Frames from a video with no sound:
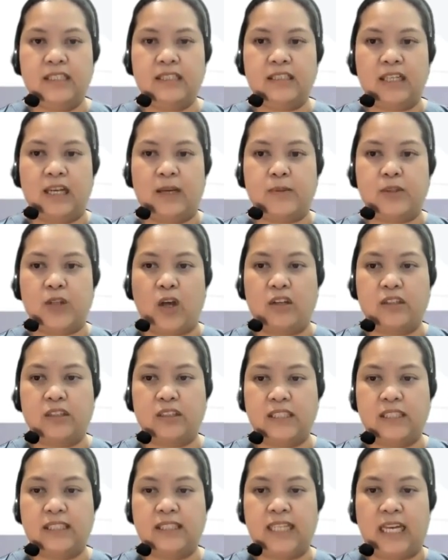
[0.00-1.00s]
times
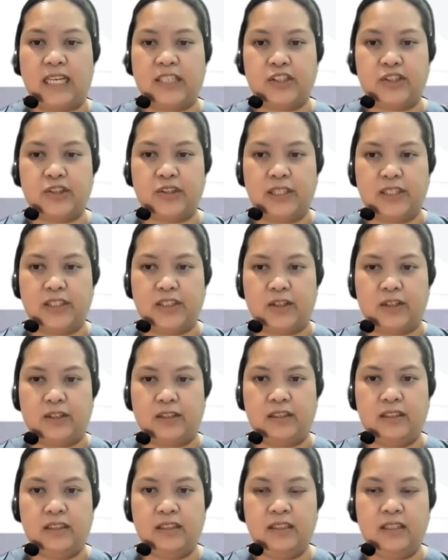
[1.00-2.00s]
oxygen
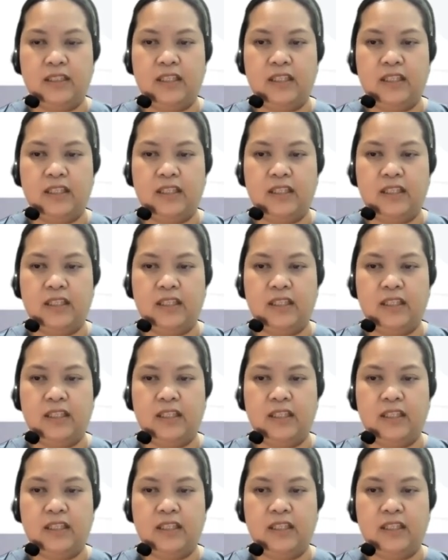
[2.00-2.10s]
saturation